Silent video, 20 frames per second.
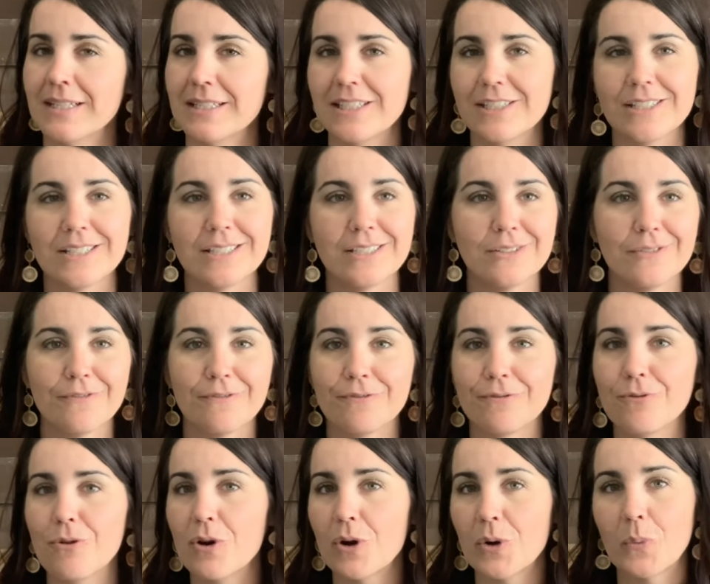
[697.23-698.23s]
just
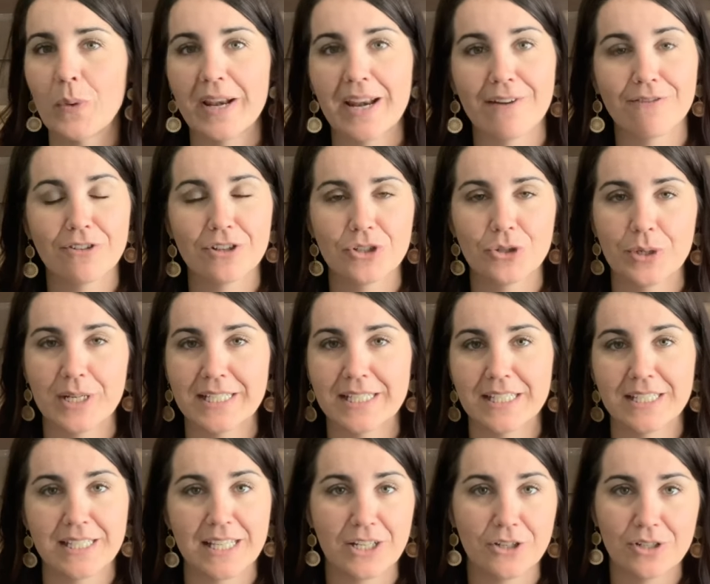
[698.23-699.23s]
for whatever
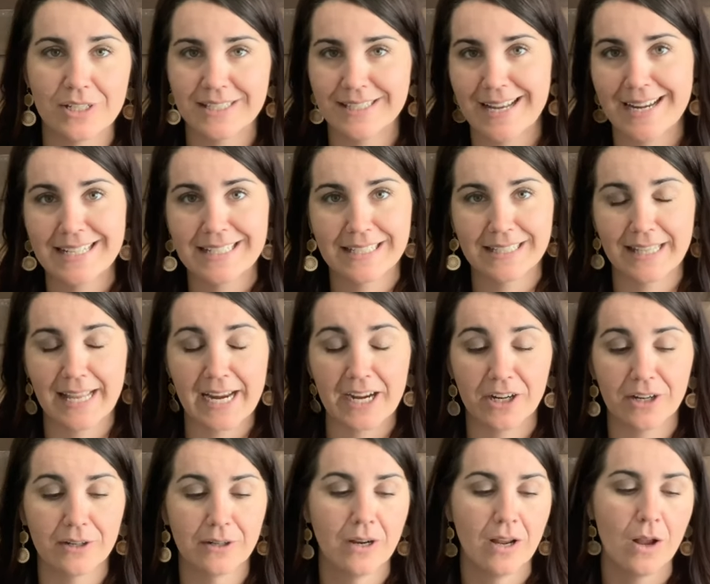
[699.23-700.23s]
choices that you decide to
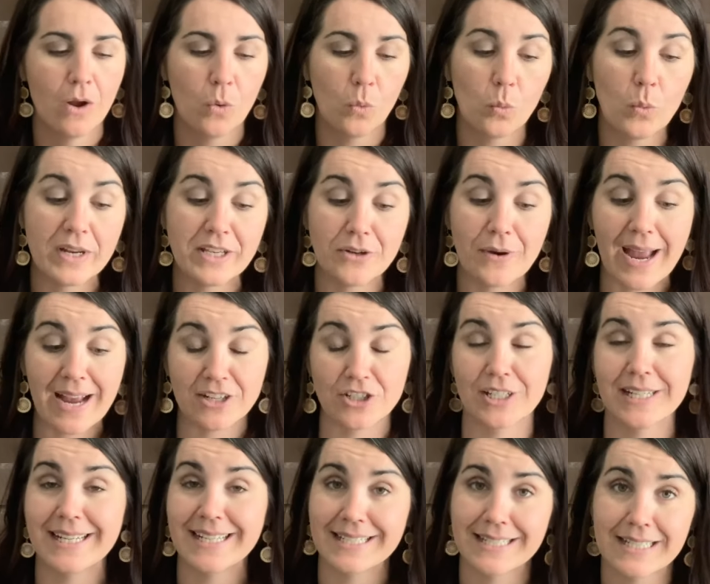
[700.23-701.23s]
layer when you
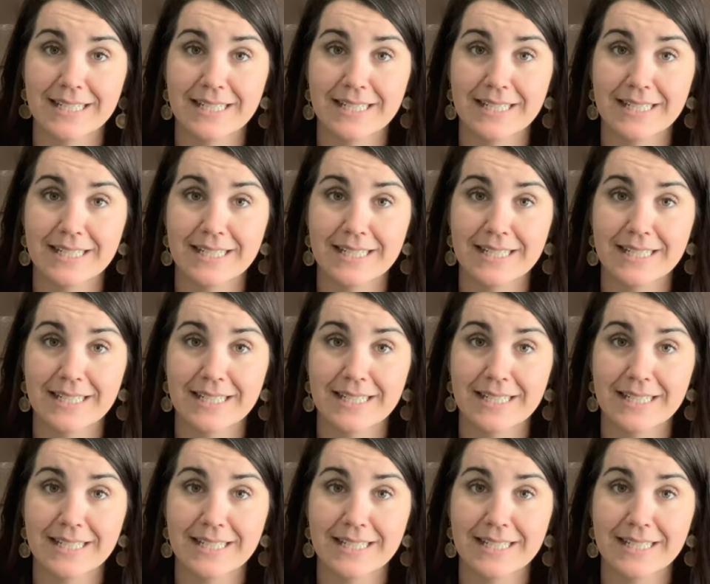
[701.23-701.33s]
actually get to